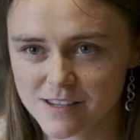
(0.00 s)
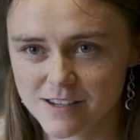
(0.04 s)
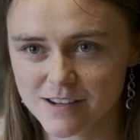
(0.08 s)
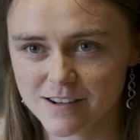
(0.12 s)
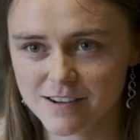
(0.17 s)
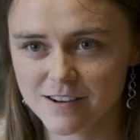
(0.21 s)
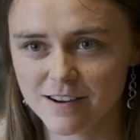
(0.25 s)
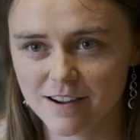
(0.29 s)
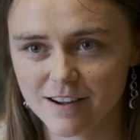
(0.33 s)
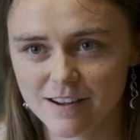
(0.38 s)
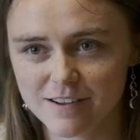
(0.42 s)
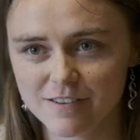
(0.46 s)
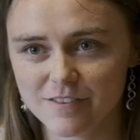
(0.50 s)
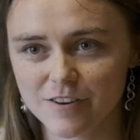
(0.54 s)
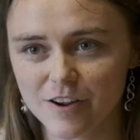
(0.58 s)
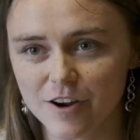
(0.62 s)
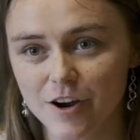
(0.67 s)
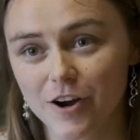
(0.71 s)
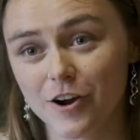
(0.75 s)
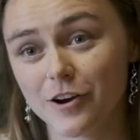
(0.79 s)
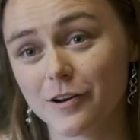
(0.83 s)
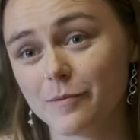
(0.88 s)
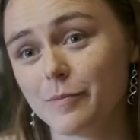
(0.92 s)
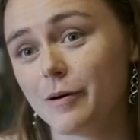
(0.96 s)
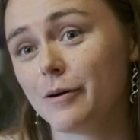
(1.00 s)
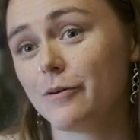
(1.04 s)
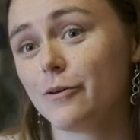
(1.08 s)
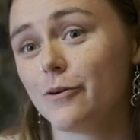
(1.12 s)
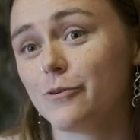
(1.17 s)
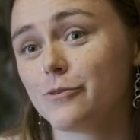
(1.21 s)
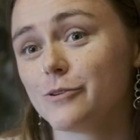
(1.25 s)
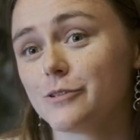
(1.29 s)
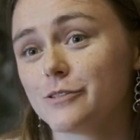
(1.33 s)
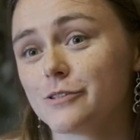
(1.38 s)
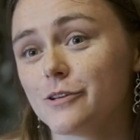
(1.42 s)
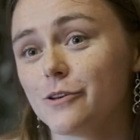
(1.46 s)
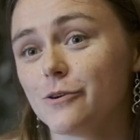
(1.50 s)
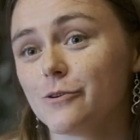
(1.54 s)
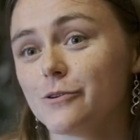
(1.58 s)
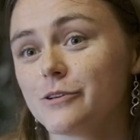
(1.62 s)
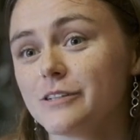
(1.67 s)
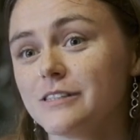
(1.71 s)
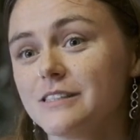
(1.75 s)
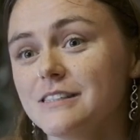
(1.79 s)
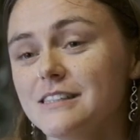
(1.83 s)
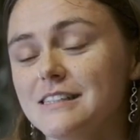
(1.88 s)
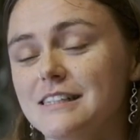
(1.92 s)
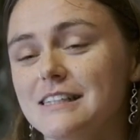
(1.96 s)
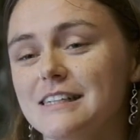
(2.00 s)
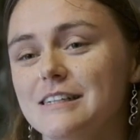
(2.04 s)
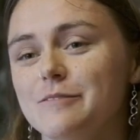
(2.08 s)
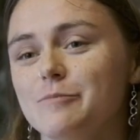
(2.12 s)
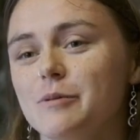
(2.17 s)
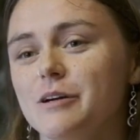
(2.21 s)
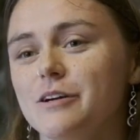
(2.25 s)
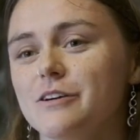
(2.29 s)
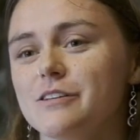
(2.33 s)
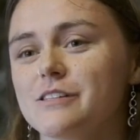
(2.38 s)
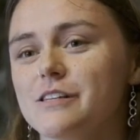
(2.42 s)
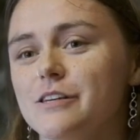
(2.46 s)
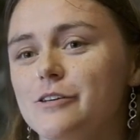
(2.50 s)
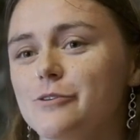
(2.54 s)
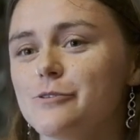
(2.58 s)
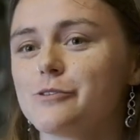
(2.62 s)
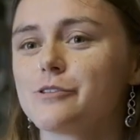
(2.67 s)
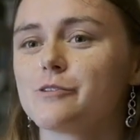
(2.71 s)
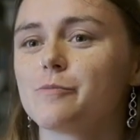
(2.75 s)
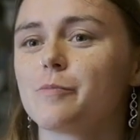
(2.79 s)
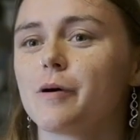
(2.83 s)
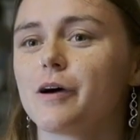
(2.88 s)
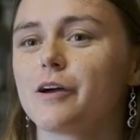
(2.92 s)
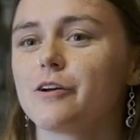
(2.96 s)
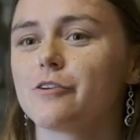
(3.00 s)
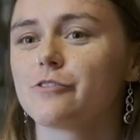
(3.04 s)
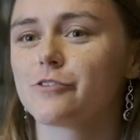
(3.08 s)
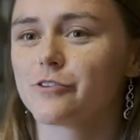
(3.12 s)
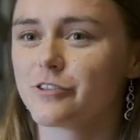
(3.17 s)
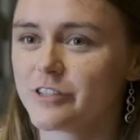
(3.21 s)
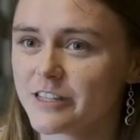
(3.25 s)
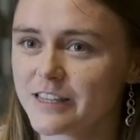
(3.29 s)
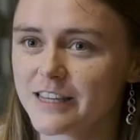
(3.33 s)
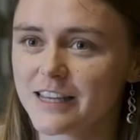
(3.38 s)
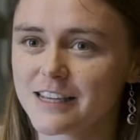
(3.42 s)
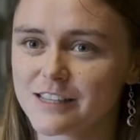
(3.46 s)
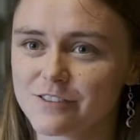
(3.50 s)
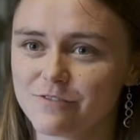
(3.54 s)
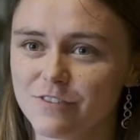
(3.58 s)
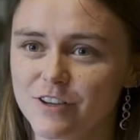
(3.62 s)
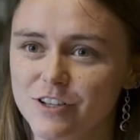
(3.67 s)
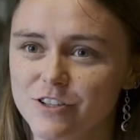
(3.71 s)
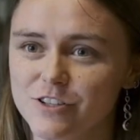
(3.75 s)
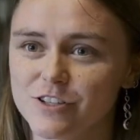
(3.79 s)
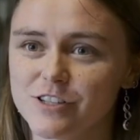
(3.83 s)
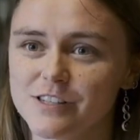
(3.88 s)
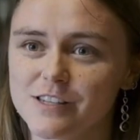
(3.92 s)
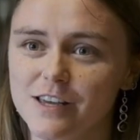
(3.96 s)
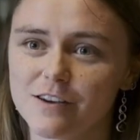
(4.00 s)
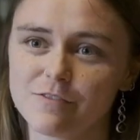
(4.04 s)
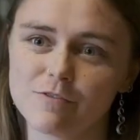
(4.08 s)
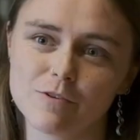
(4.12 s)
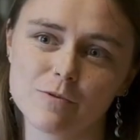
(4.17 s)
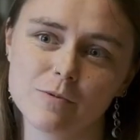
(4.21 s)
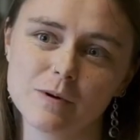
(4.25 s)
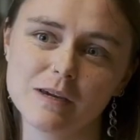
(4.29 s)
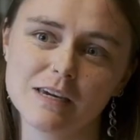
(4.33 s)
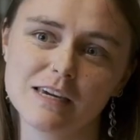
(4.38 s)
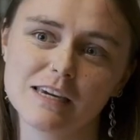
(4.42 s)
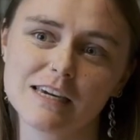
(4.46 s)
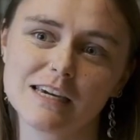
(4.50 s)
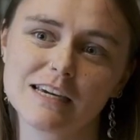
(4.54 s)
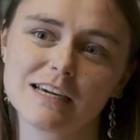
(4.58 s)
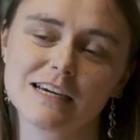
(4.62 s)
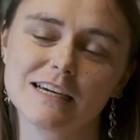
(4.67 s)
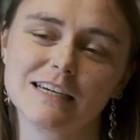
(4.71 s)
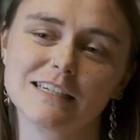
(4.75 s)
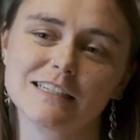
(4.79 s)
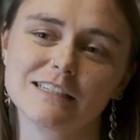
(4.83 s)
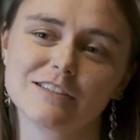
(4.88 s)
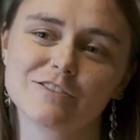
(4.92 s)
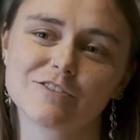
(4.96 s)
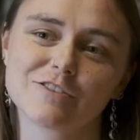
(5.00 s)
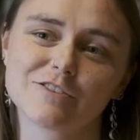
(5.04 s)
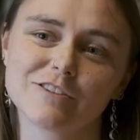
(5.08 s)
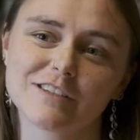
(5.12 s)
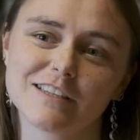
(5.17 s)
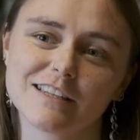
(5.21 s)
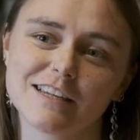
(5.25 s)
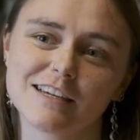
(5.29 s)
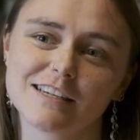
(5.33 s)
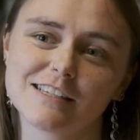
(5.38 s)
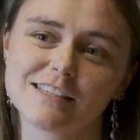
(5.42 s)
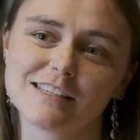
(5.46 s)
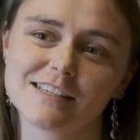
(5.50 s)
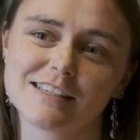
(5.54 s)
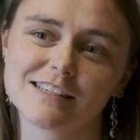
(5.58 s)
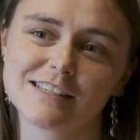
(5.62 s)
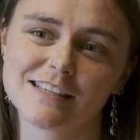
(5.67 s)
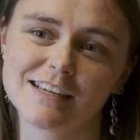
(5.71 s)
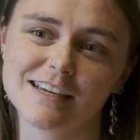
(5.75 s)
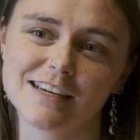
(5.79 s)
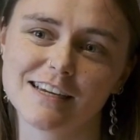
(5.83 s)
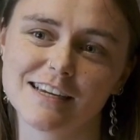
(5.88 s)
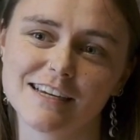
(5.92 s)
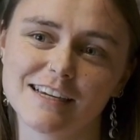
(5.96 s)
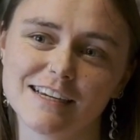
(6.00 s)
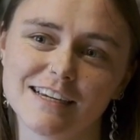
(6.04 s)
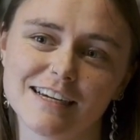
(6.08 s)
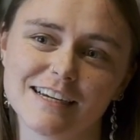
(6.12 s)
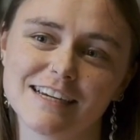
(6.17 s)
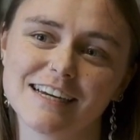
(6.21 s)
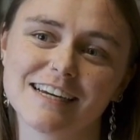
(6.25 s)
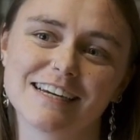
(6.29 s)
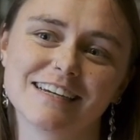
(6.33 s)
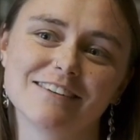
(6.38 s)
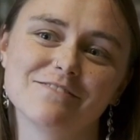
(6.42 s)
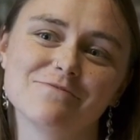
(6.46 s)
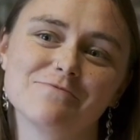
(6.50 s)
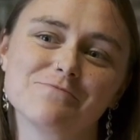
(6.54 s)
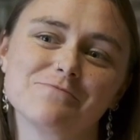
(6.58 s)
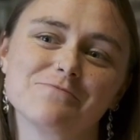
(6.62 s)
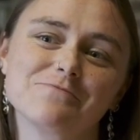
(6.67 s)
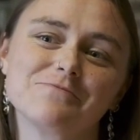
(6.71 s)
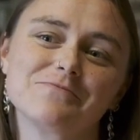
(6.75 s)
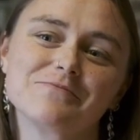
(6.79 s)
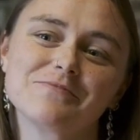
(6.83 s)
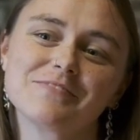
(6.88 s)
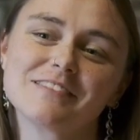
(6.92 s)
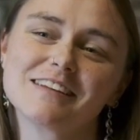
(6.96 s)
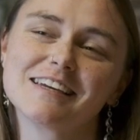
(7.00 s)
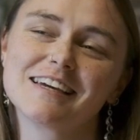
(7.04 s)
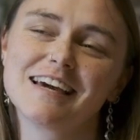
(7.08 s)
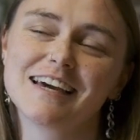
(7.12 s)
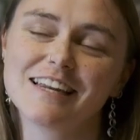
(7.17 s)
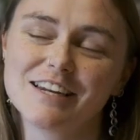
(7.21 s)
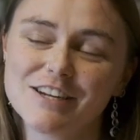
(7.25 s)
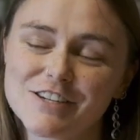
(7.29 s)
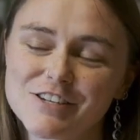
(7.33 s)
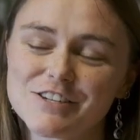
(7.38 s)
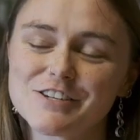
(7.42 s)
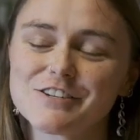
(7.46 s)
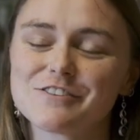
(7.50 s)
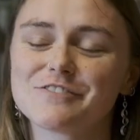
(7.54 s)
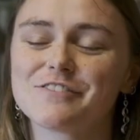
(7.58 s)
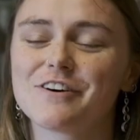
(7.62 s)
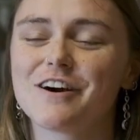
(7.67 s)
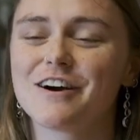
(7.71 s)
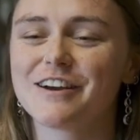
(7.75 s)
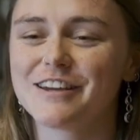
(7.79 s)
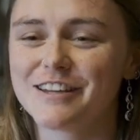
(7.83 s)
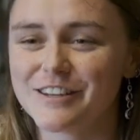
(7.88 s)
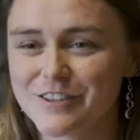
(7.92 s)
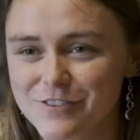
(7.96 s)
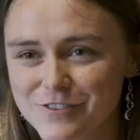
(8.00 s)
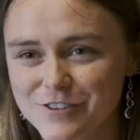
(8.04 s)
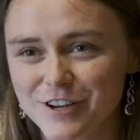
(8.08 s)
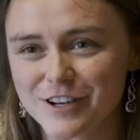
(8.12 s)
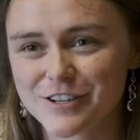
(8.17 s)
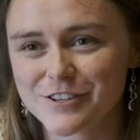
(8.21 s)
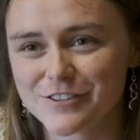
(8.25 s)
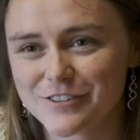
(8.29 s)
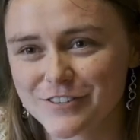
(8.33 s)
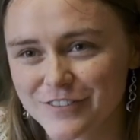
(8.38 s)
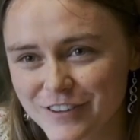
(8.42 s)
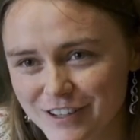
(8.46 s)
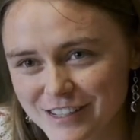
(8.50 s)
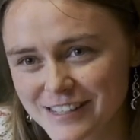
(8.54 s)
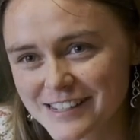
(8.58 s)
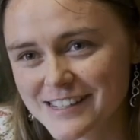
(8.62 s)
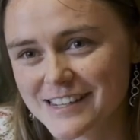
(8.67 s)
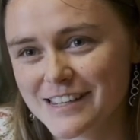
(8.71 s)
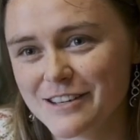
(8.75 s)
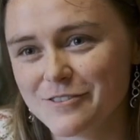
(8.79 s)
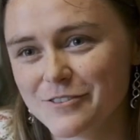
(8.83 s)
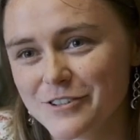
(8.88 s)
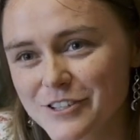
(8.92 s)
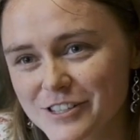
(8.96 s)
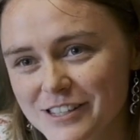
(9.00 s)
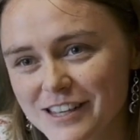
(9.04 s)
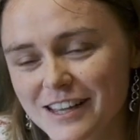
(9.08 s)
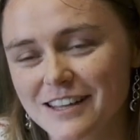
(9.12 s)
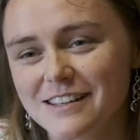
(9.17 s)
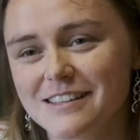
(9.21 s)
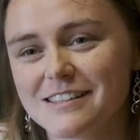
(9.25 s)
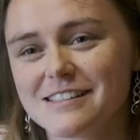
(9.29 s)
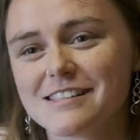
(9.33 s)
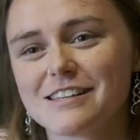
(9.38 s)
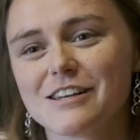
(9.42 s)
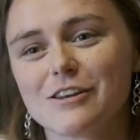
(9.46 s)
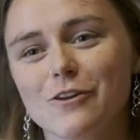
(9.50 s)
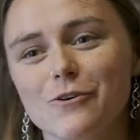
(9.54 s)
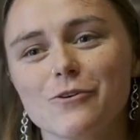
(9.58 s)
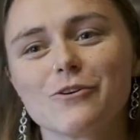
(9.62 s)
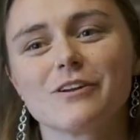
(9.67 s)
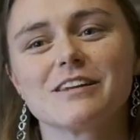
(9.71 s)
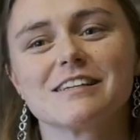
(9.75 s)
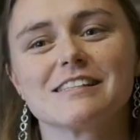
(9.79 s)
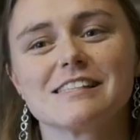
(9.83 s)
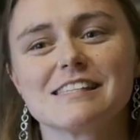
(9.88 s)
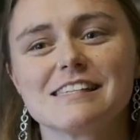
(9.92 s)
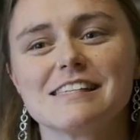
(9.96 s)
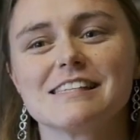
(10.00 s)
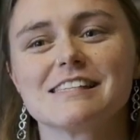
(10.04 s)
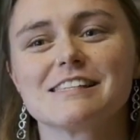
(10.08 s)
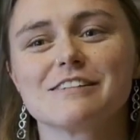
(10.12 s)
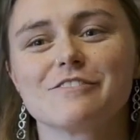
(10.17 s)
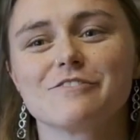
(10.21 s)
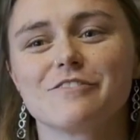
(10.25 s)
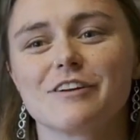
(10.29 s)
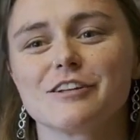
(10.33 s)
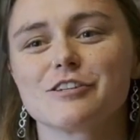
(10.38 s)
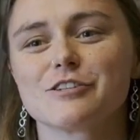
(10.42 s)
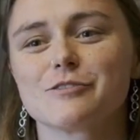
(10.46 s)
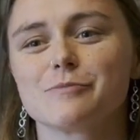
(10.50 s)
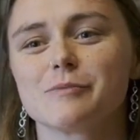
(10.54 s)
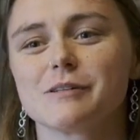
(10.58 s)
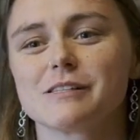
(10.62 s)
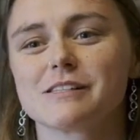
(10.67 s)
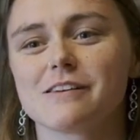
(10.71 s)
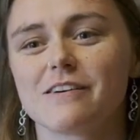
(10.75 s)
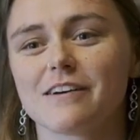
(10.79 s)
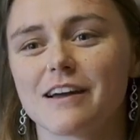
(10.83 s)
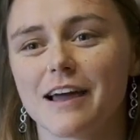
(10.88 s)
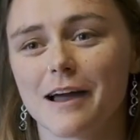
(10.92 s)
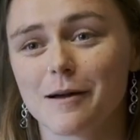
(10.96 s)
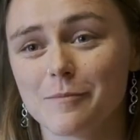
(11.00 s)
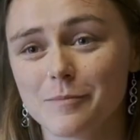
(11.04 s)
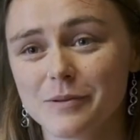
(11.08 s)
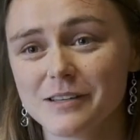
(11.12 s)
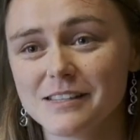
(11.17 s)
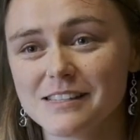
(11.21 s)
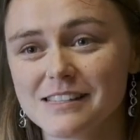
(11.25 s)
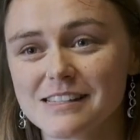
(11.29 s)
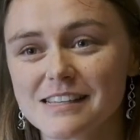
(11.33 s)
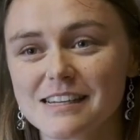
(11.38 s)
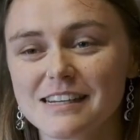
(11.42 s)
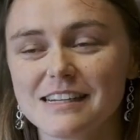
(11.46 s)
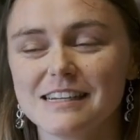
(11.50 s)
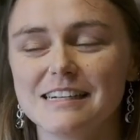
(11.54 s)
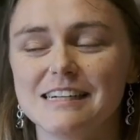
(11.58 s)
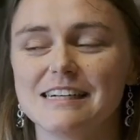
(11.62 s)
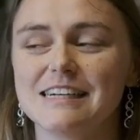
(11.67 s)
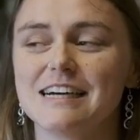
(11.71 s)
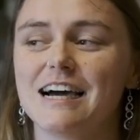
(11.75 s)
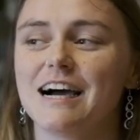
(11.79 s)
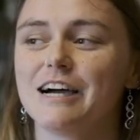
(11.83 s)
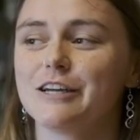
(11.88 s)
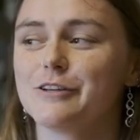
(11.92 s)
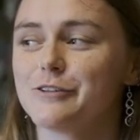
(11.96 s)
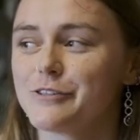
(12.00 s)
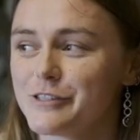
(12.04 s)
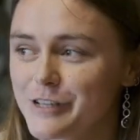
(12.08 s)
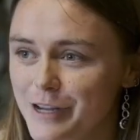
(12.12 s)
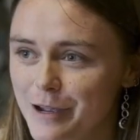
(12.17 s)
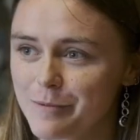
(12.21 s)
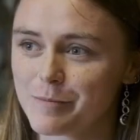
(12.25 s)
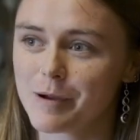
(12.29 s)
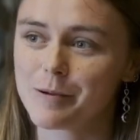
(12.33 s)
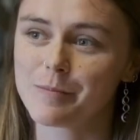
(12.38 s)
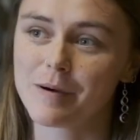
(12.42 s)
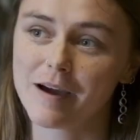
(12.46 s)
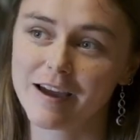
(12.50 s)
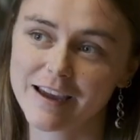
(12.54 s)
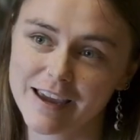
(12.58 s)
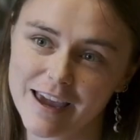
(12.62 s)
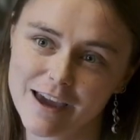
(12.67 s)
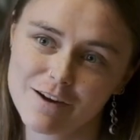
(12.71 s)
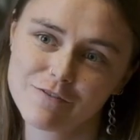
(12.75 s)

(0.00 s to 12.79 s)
year, I heard about Local to Local because I used to buy Groentetas veggies every week. And Groentetas is a initiative in Utrecht University which sells local and seasonal vegetables on campus. I used to get my bag